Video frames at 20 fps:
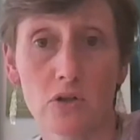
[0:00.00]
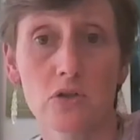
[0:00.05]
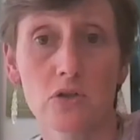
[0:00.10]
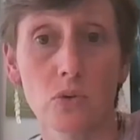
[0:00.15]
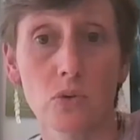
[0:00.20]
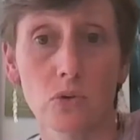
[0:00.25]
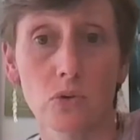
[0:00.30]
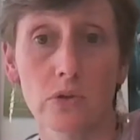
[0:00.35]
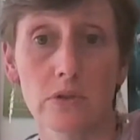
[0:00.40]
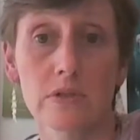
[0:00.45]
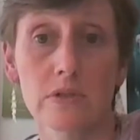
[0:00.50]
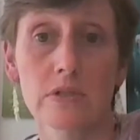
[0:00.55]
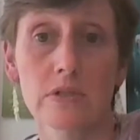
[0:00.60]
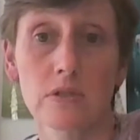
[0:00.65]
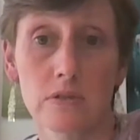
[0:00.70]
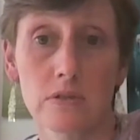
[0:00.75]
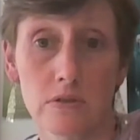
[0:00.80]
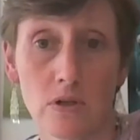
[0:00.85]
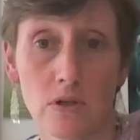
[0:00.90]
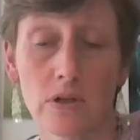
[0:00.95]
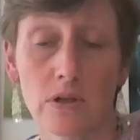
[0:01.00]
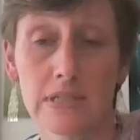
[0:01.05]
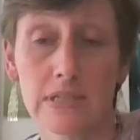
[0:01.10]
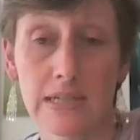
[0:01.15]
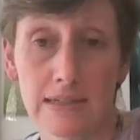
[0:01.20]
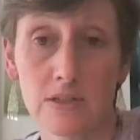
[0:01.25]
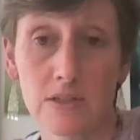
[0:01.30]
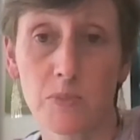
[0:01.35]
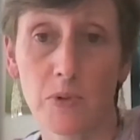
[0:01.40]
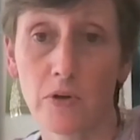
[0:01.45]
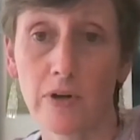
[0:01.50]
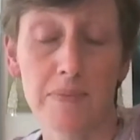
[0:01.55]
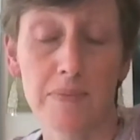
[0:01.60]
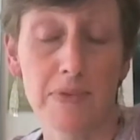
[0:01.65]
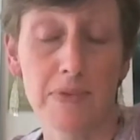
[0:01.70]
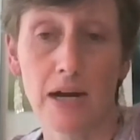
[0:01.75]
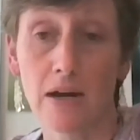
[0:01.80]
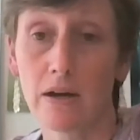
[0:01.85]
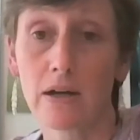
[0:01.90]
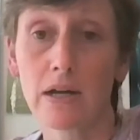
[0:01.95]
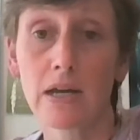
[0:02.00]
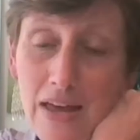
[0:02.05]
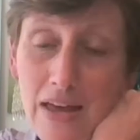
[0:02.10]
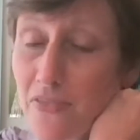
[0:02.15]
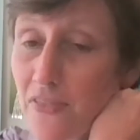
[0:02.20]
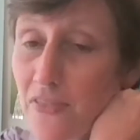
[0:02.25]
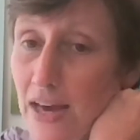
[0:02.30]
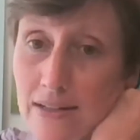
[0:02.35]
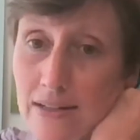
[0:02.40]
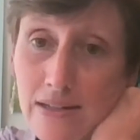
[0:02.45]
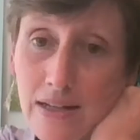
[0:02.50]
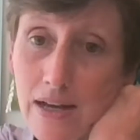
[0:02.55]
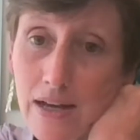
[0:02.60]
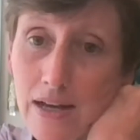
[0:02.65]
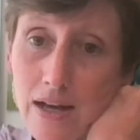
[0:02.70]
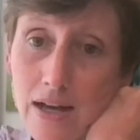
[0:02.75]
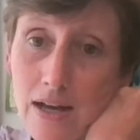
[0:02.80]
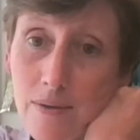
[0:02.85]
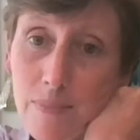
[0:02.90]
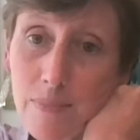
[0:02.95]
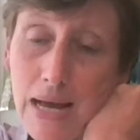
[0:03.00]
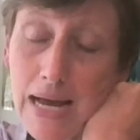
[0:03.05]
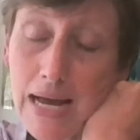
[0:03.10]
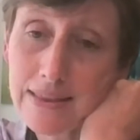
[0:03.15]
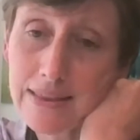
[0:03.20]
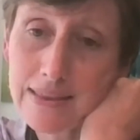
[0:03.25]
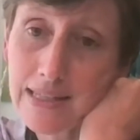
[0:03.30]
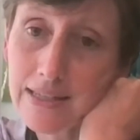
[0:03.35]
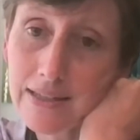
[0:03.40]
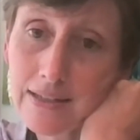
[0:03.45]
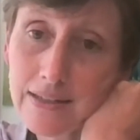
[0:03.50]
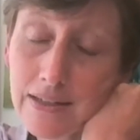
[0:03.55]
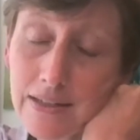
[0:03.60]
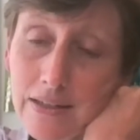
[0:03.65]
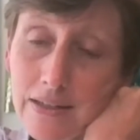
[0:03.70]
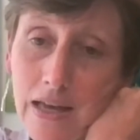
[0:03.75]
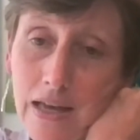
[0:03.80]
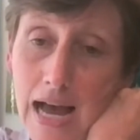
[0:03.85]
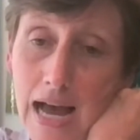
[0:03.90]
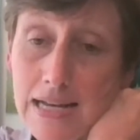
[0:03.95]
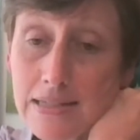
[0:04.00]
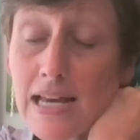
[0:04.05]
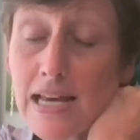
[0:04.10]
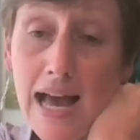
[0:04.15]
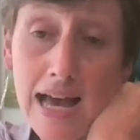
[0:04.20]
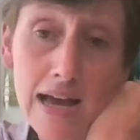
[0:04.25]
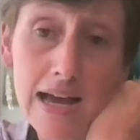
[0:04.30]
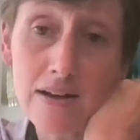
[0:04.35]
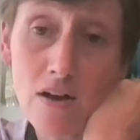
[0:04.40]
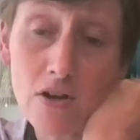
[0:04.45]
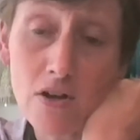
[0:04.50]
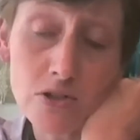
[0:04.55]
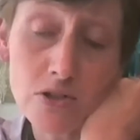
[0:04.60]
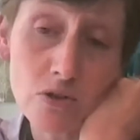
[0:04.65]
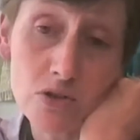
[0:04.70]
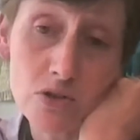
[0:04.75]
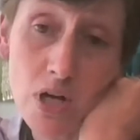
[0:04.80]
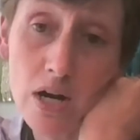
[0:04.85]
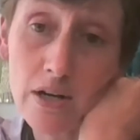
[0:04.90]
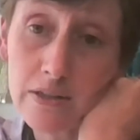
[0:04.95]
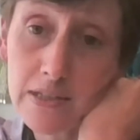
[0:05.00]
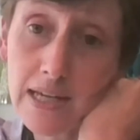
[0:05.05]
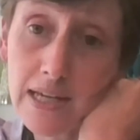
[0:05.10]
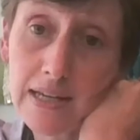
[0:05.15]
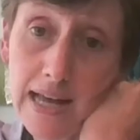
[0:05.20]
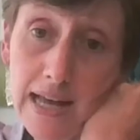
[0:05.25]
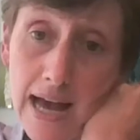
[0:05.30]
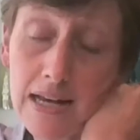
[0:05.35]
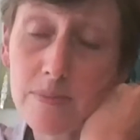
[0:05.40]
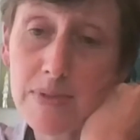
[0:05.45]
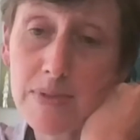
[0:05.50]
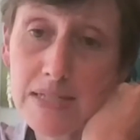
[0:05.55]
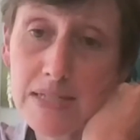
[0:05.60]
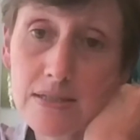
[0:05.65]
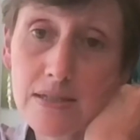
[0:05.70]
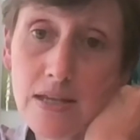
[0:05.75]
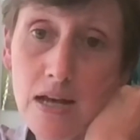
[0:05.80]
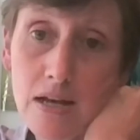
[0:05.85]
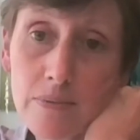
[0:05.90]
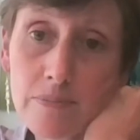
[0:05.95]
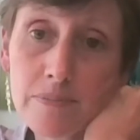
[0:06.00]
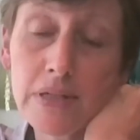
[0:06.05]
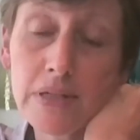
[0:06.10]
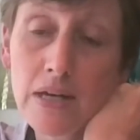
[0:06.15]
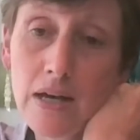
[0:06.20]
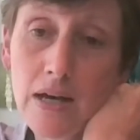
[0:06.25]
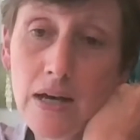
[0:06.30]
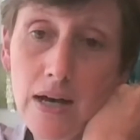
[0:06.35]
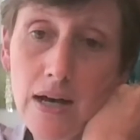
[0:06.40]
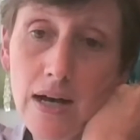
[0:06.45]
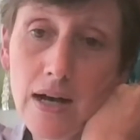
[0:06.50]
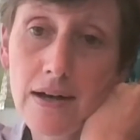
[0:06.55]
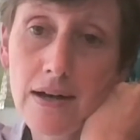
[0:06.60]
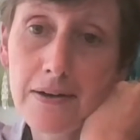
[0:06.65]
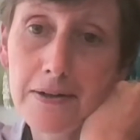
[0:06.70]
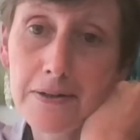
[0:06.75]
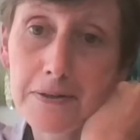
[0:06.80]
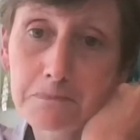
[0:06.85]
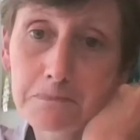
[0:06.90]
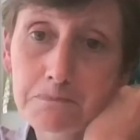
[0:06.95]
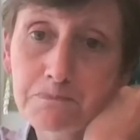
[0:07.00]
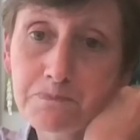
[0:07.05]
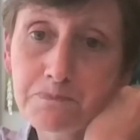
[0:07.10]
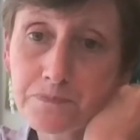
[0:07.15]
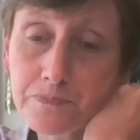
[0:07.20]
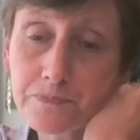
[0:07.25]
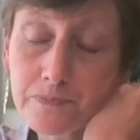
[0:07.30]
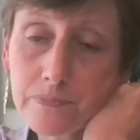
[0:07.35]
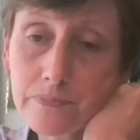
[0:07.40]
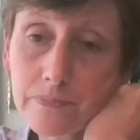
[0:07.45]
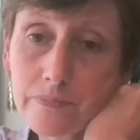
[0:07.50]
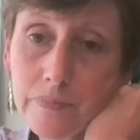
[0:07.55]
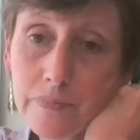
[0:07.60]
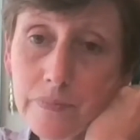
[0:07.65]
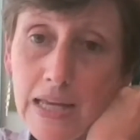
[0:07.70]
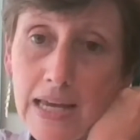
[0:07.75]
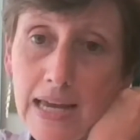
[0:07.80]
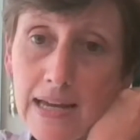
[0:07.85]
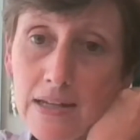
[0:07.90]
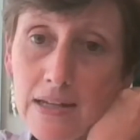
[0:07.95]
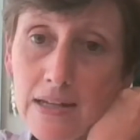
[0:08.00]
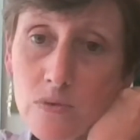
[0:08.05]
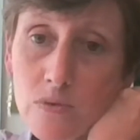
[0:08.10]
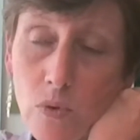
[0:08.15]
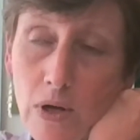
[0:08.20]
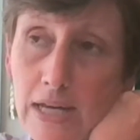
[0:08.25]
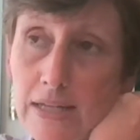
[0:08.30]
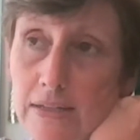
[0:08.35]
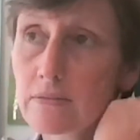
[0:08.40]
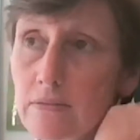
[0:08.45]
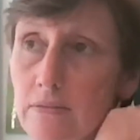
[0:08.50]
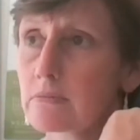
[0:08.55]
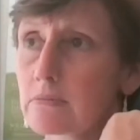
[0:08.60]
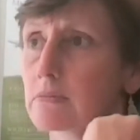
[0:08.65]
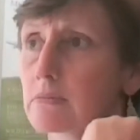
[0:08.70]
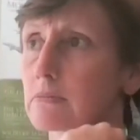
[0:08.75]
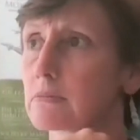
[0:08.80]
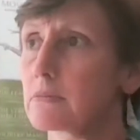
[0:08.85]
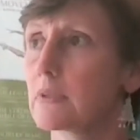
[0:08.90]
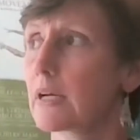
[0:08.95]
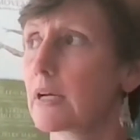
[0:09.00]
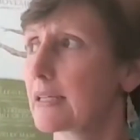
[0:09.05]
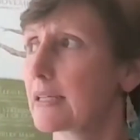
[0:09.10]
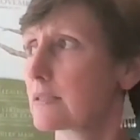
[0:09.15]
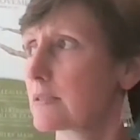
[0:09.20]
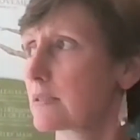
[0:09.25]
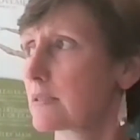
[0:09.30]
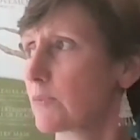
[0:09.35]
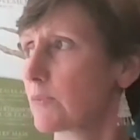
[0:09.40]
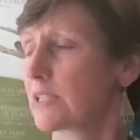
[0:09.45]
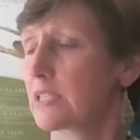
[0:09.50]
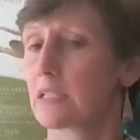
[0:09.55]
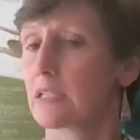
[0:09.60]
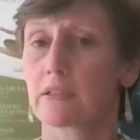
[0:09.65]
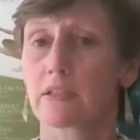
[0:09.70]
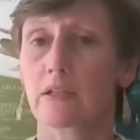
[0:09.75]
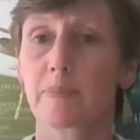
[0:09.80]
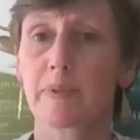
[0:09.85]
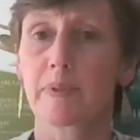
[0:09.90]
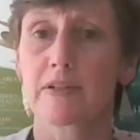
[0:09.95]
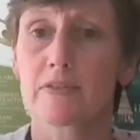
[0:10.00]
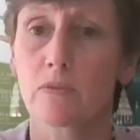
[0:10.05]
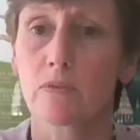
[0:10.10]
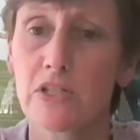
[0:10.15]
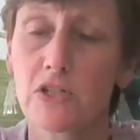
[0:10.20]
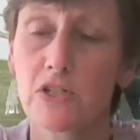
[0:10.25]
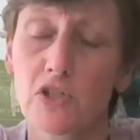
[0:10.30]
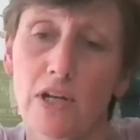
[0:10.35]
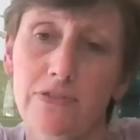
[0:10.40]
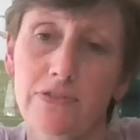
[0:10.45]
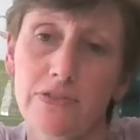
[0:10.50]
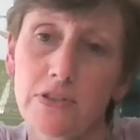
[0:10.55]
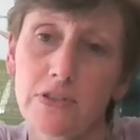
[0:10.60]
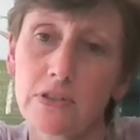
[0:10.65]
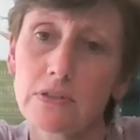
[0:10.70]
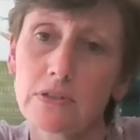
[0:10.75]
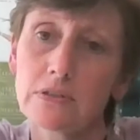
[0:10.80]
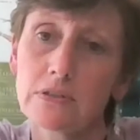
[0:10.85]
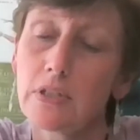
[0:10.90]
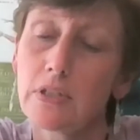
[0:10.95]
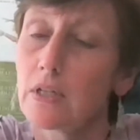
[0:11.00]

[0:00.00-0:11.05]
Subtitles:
schools to start a dance program there. And then I think I also taught in the academy some. And when I guess we did a little bit of a reshuffle